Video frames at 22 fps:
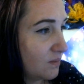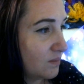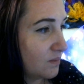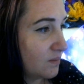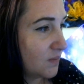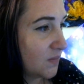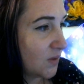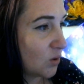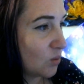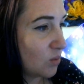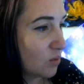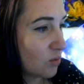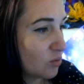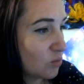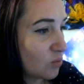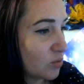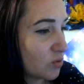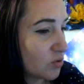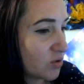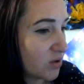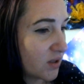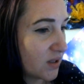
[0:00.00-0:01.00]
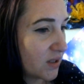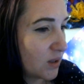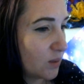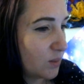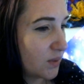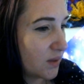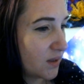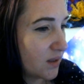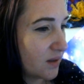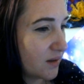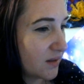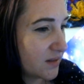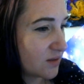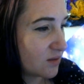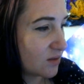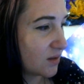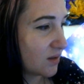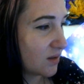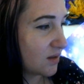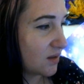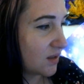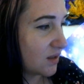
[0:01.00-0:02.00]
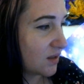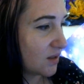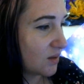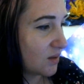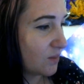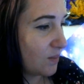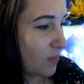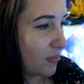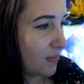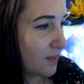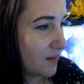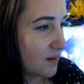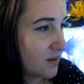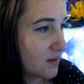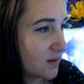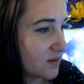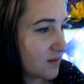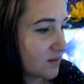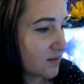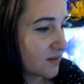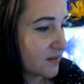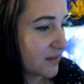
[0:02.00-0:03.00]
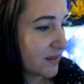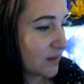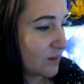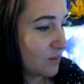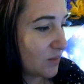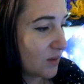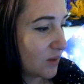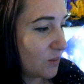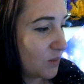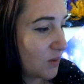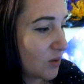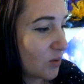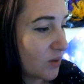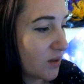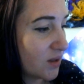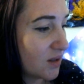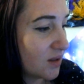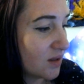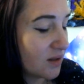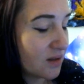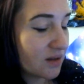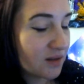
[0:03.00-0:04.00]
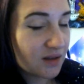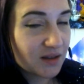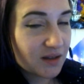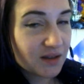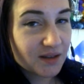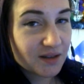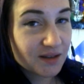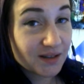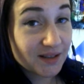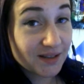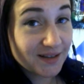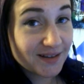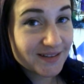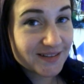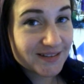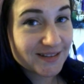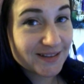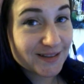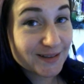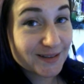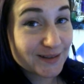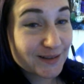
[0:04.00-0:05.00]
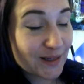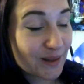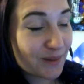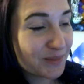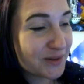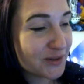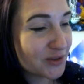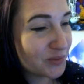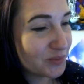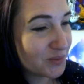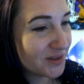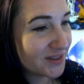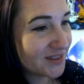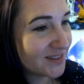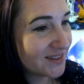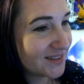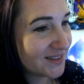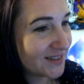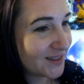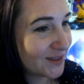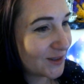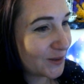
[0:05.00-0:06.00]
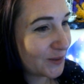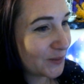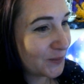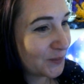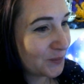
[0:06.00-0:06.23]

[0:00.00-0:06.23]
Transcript: No, we'll try and keep it lighter, I think. This looks like it might be quite a classy establishment, so.